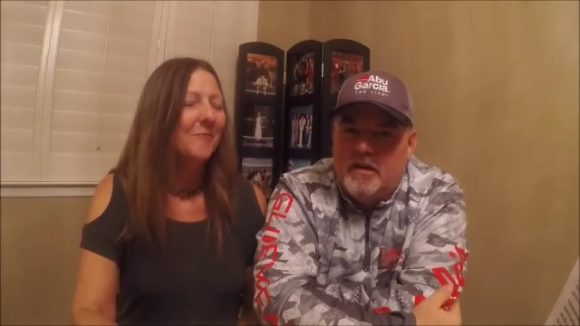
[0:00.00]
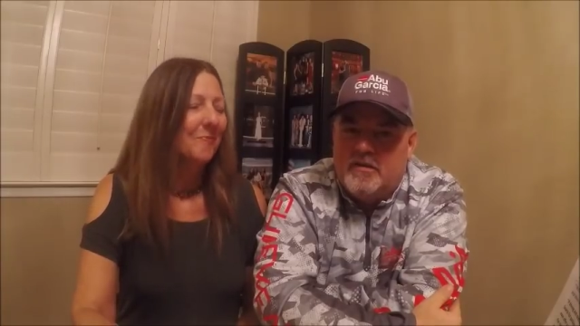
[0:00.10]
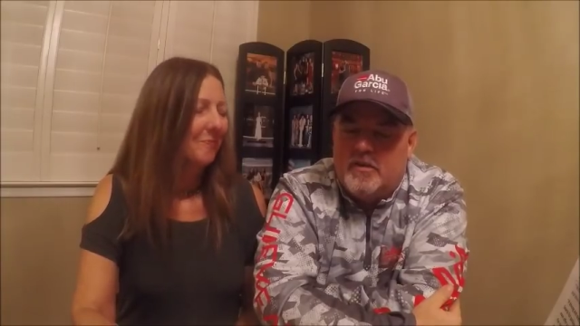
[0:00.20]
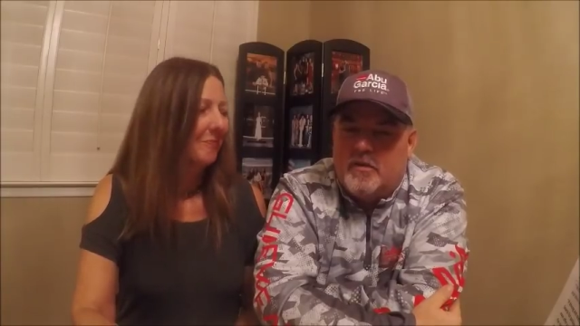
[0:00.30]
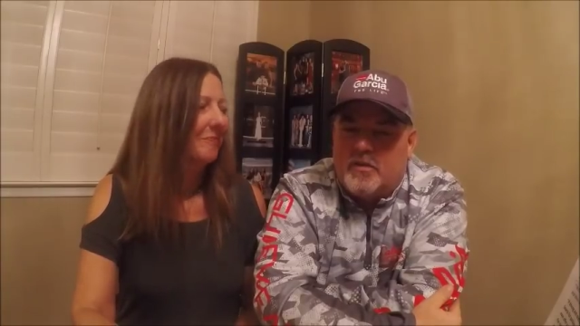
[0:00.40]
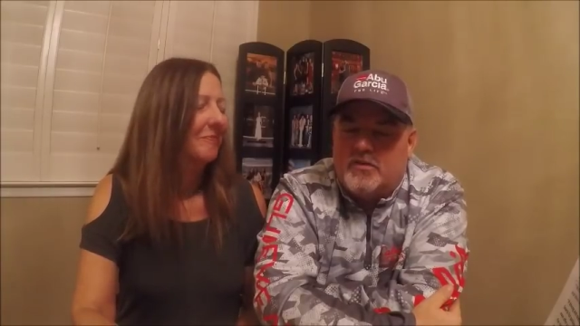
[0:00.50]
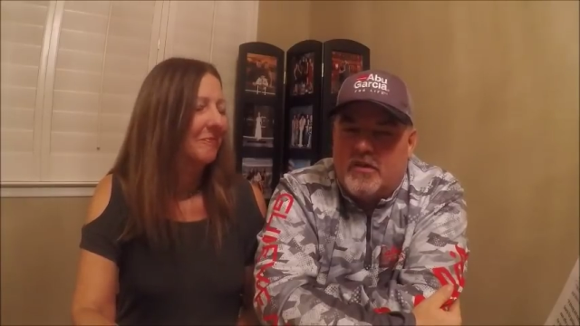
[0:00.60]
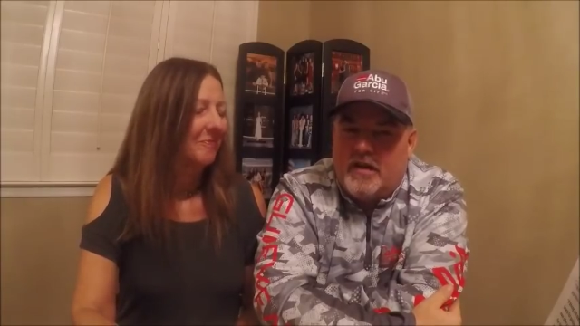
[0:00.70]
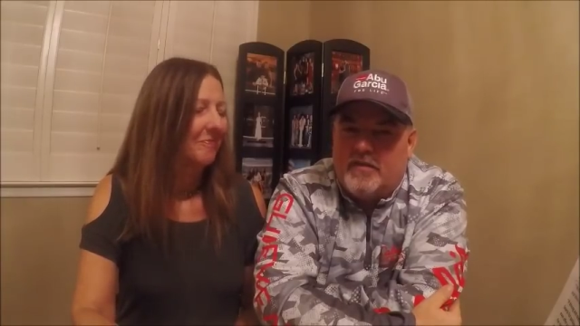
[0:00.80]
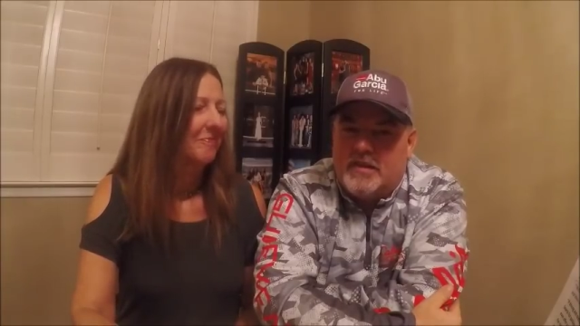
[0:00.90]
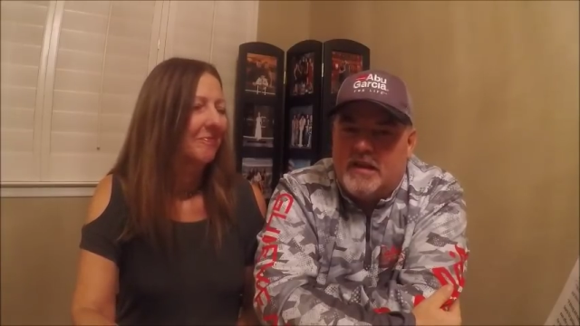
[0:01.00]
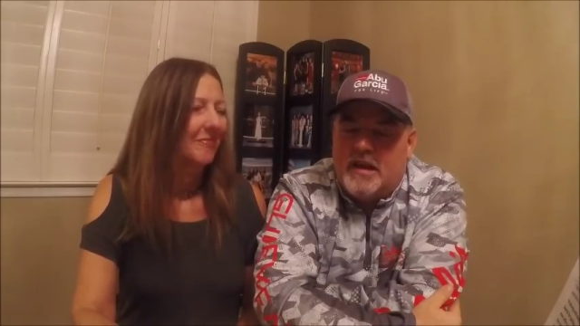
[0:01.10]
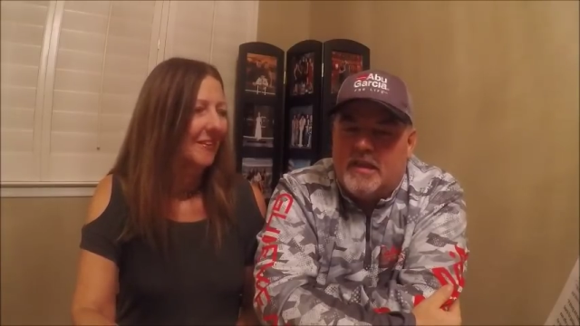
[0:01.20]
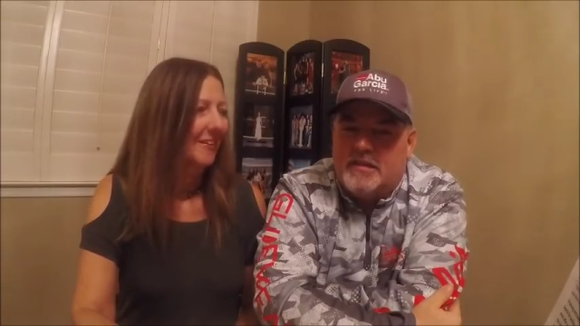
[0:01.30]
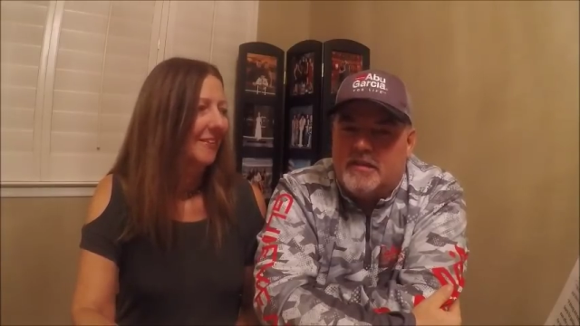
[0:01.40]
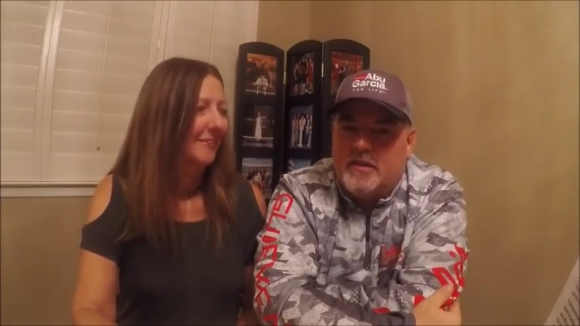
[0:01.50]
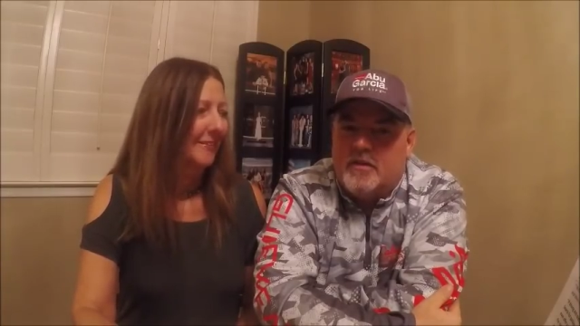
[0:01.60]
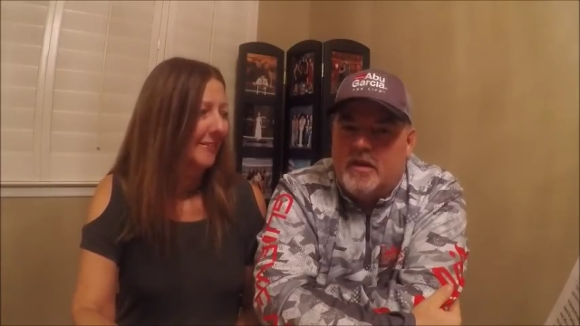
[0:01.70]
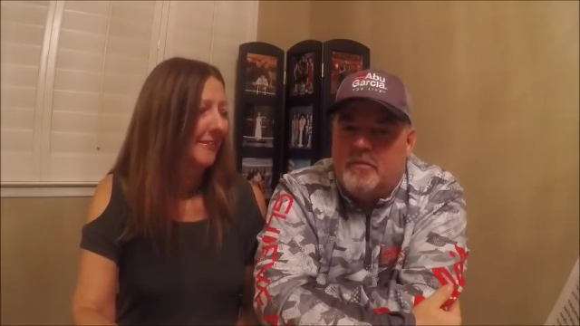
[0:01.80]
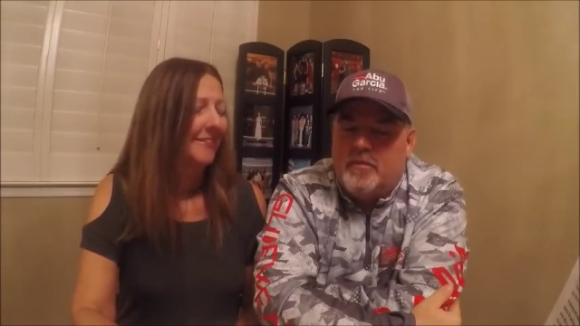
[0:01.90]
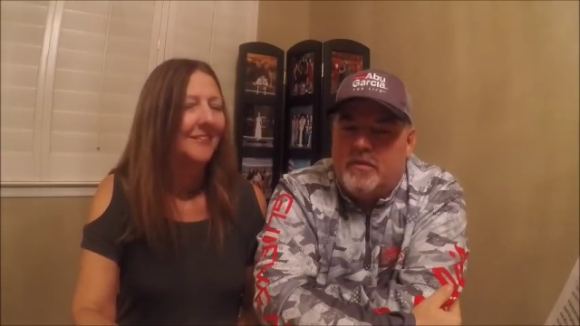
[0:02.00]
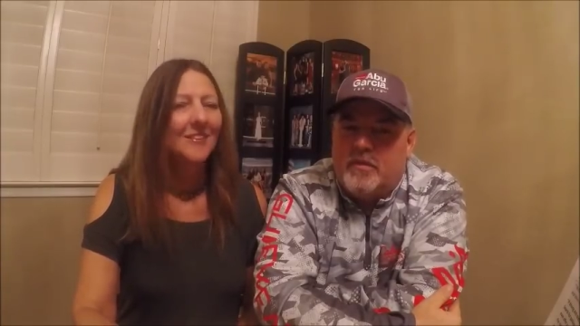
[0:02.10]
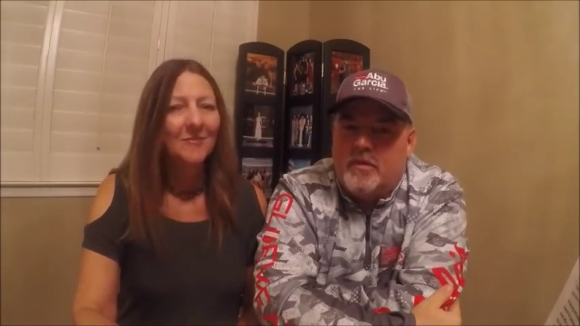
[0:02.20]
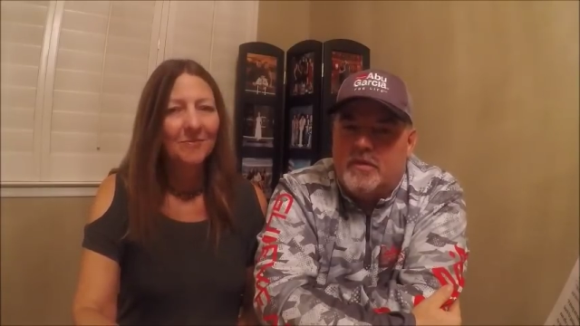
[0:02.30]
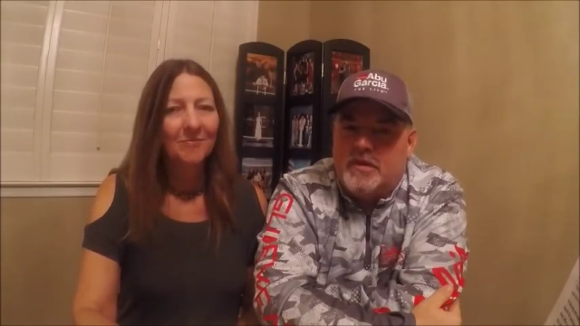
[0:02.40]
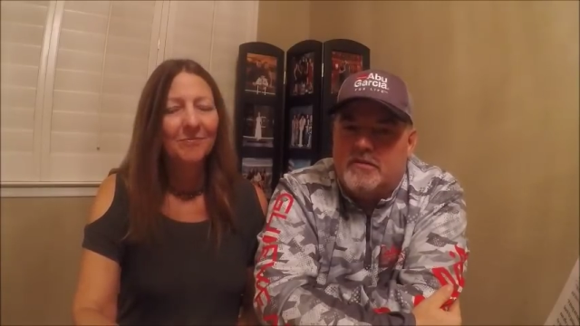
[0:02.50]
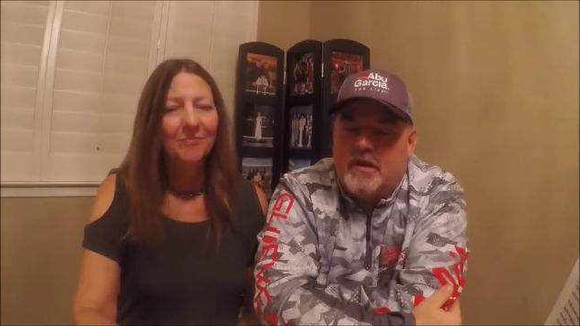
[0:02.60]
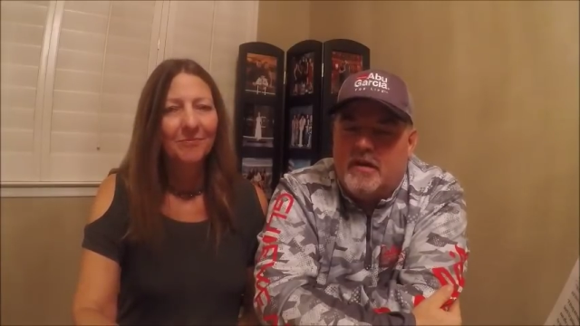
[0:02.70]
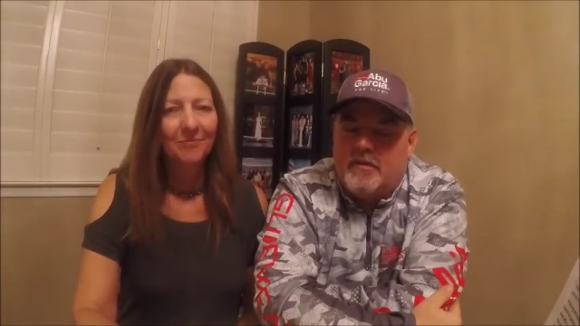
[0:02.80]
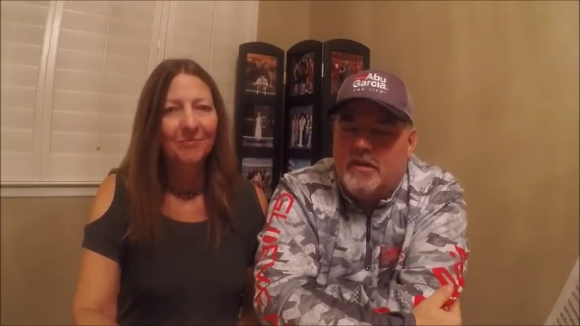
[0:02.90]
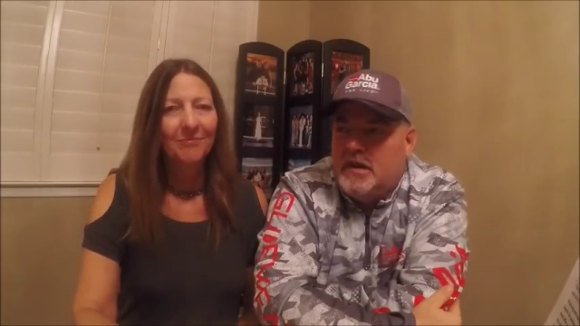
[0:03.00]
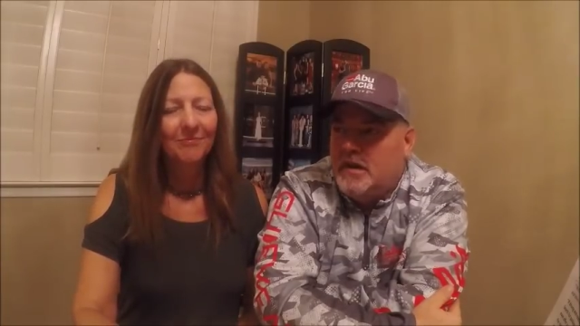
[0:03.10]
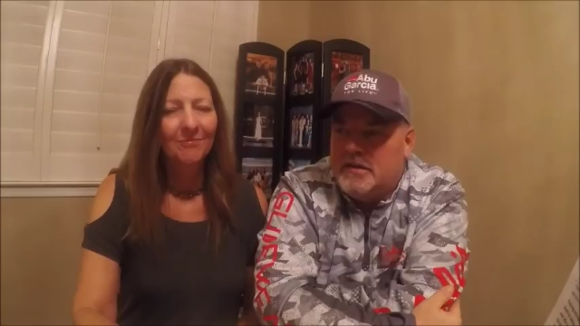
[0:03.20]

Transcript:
Speaker 1: So if we're traveling, I like to load up before we travel